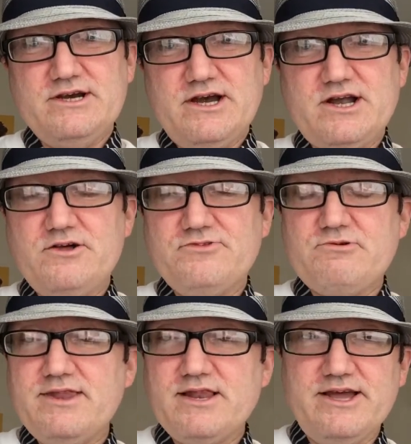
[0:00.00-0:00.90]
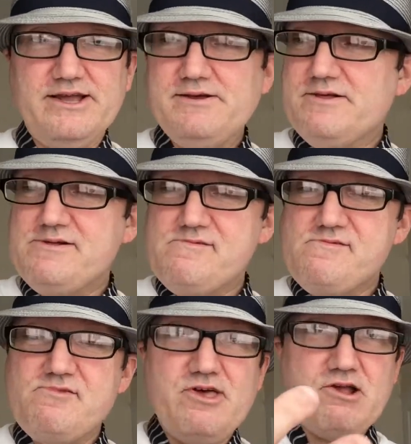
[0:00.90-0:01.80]
and consequently
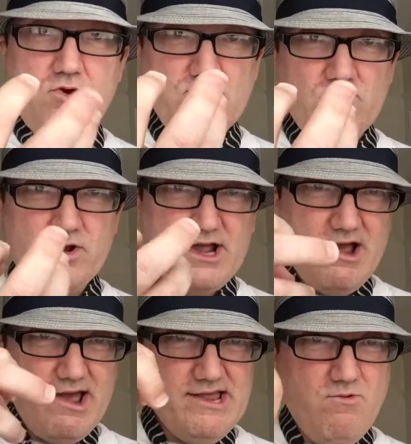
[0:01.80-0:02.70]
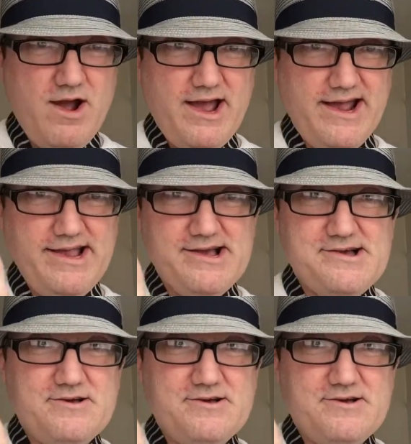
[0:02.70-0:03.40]
they couldn't work out any way